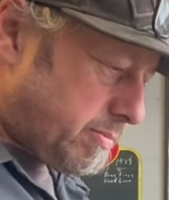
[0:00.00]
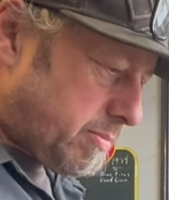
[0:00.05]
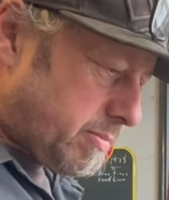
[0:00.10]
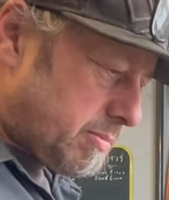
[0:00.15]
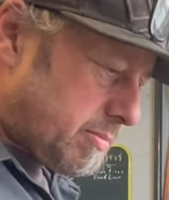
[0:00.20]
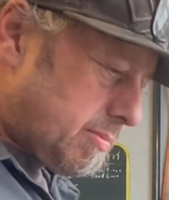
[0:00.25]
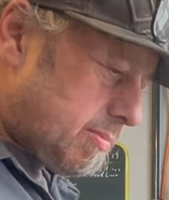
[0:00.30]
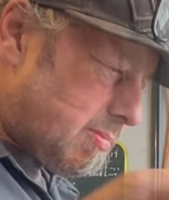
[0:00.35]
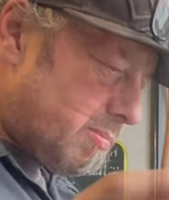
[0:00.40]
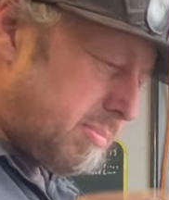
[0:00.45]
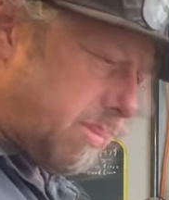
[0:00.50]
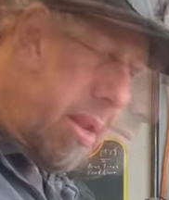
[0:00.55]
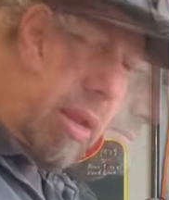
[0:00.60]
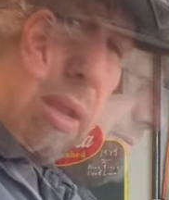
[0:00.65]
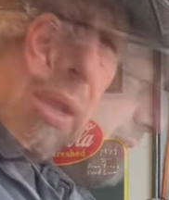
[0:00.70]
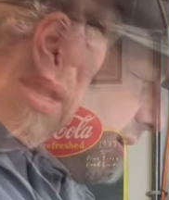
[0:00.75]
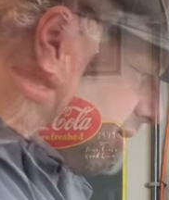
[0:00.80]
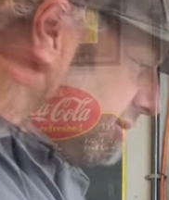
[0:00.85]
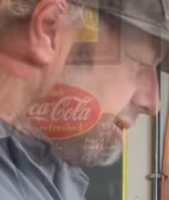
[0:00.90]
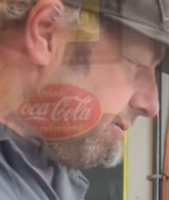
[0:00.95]
If we'll get that
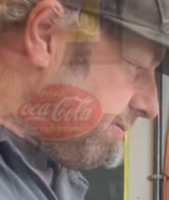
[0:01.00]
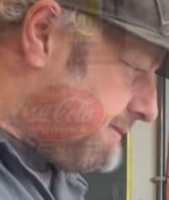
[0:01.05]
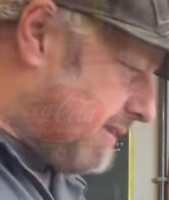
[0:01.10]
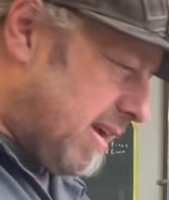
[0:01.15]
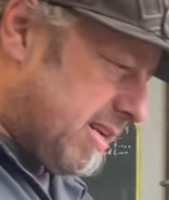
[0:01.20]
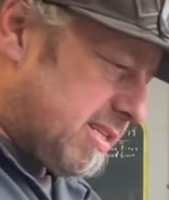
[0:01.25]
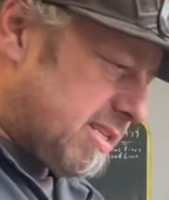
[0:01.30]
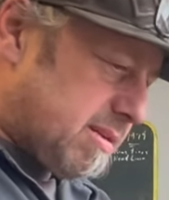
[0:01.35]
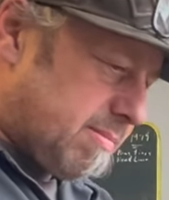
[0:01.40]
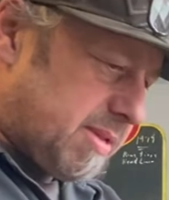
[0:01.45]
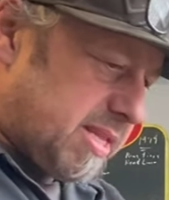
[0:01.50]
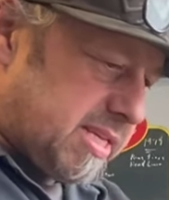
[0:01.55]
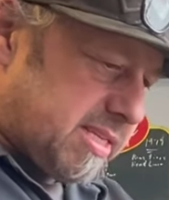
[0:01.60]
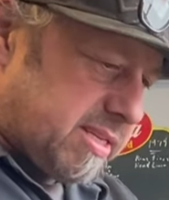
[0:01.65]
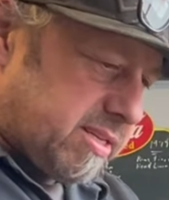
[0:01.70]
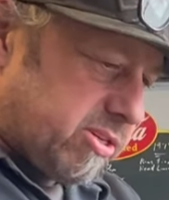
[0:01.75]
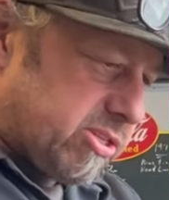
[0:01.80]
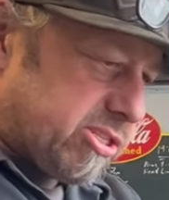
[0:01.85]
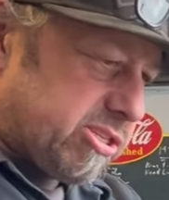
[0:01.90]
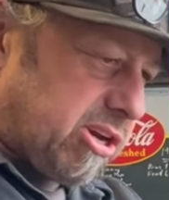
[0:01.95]
figured, I'll find some of these
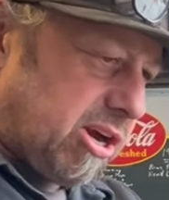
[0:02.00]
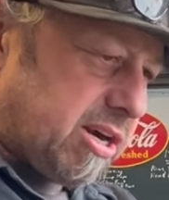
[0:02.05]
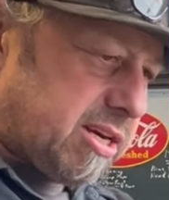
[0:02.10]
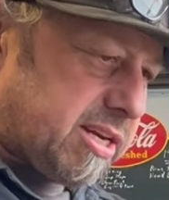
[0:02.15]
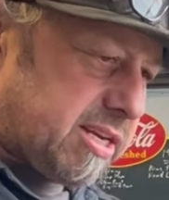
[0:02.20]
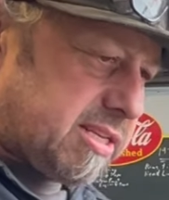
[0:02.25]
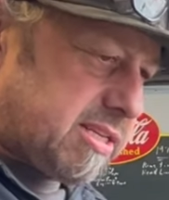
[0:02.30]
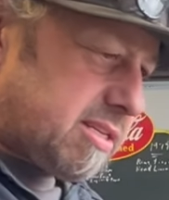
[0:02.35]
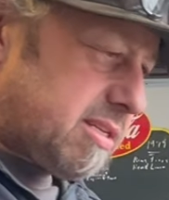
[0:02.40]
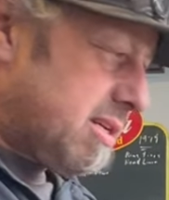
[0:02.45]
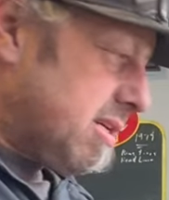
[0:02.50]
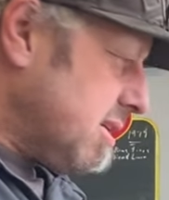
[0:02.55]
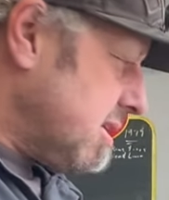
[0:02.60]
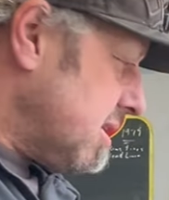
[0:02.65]
little sockets